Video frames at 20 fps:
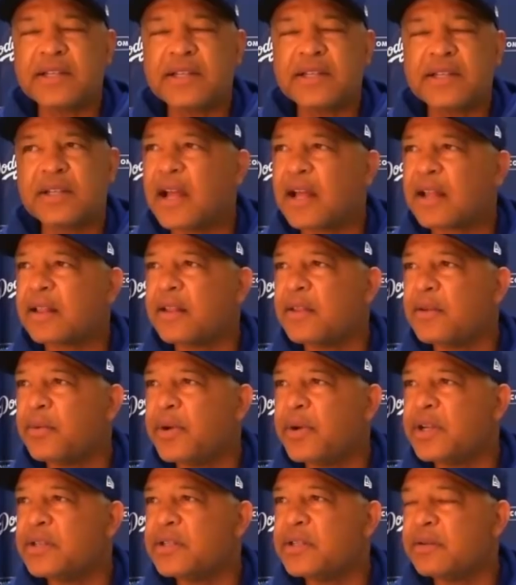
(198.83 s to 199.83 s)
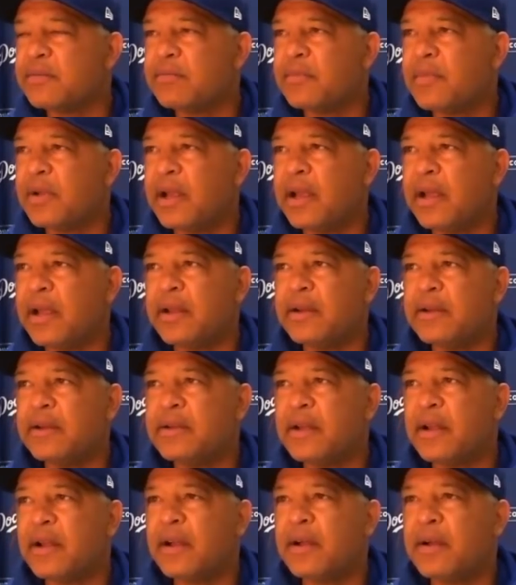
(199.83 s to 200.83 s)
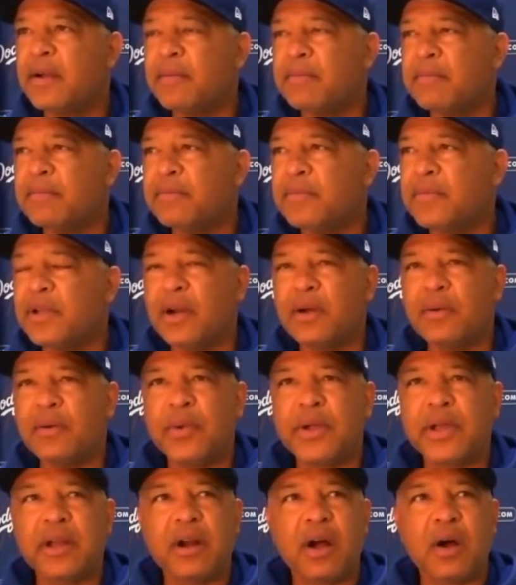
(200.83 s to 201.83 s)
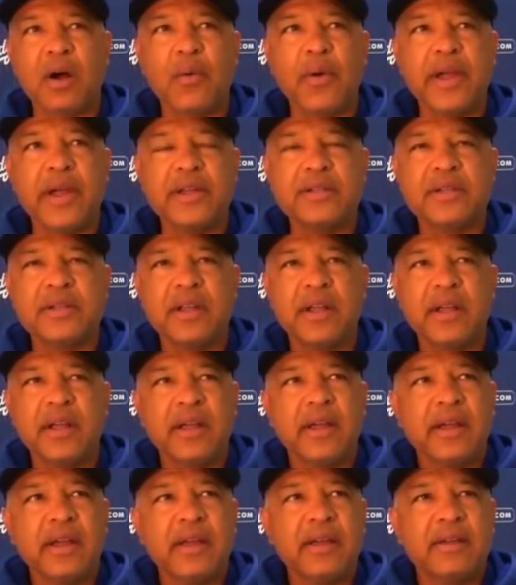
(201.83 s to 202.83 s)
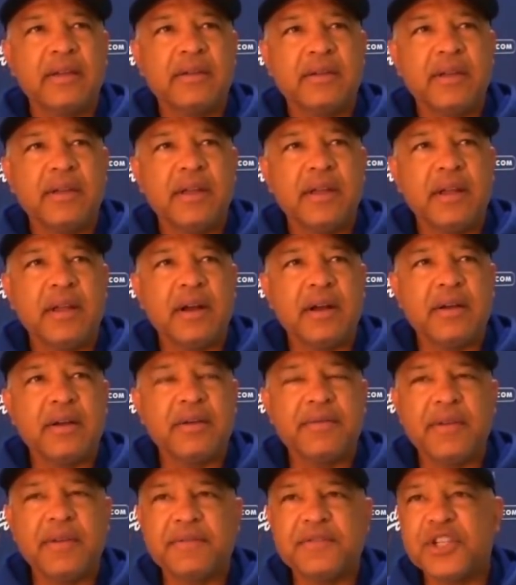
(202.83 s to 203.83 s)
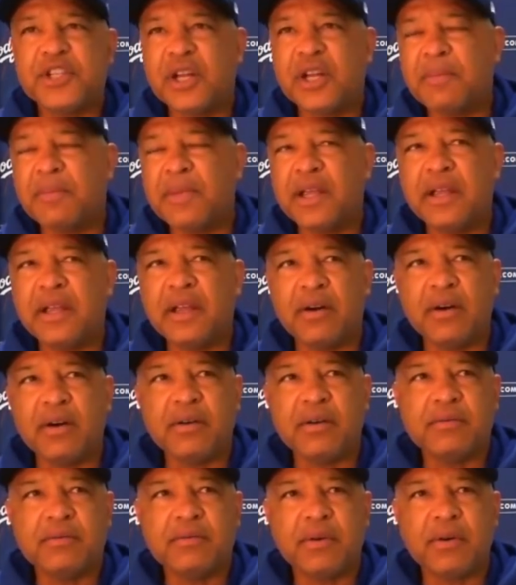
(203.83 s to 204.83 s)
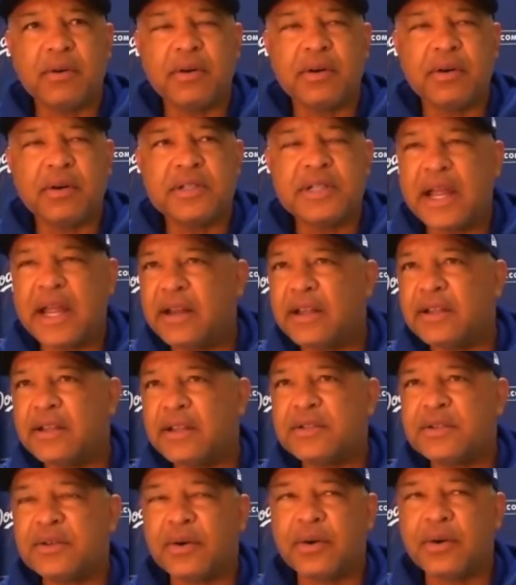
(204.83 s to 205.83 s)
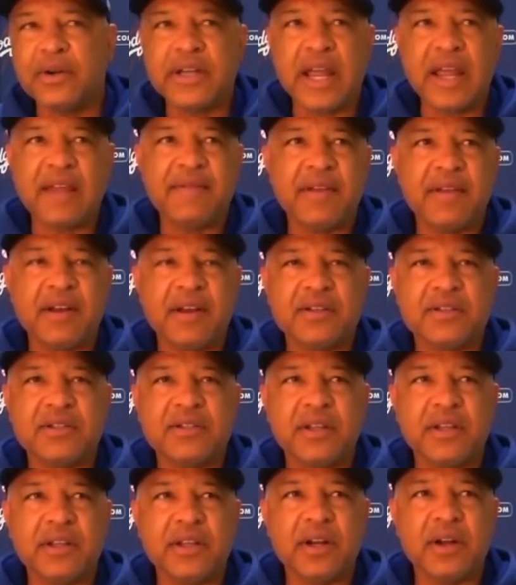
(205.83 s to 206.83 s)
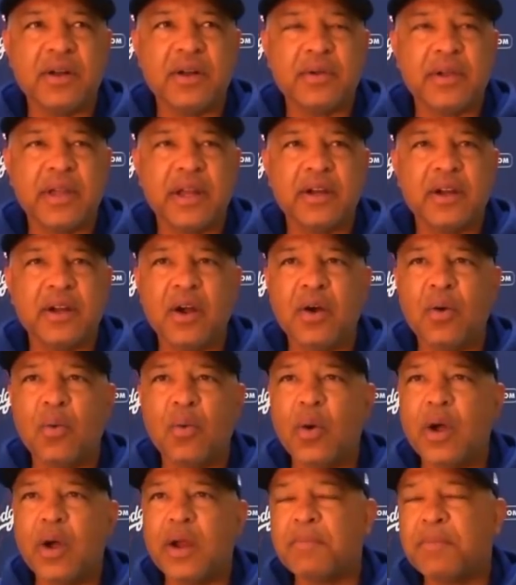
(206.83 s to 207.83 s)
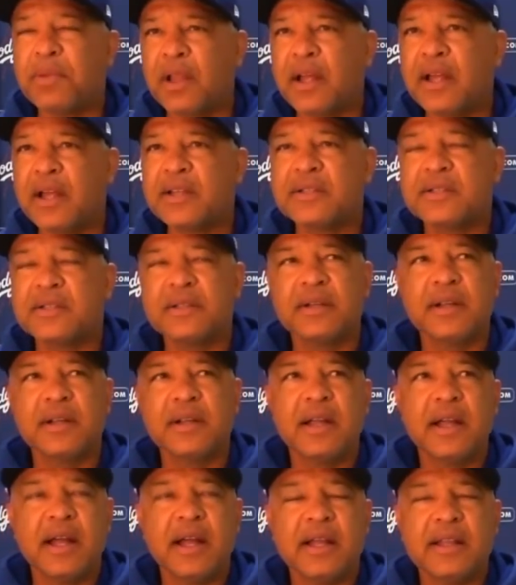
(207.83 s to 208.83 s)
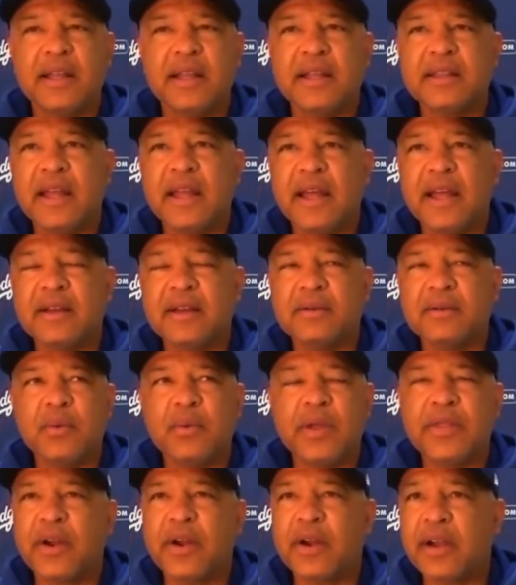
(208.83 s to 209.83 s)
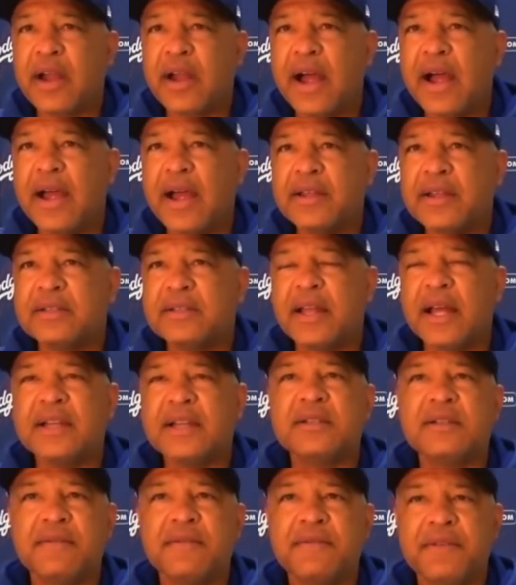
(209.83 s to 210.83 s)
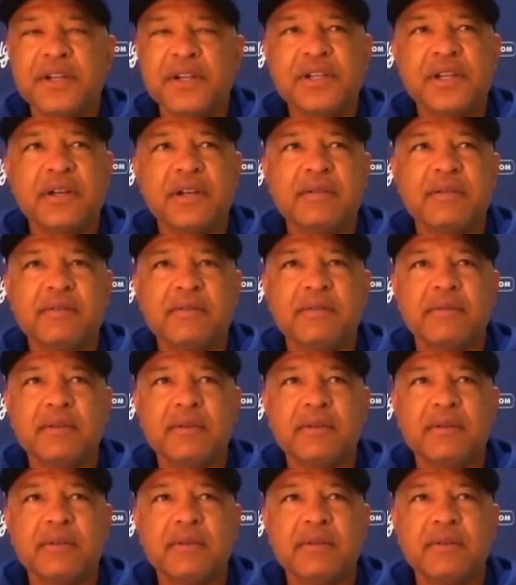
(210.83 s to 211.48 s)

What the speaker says: exactly the reason. And you know, we can always, you know, if Jimmy or Dennis or David is, you know, can go one plus, I think that with our guys, that's sufficient.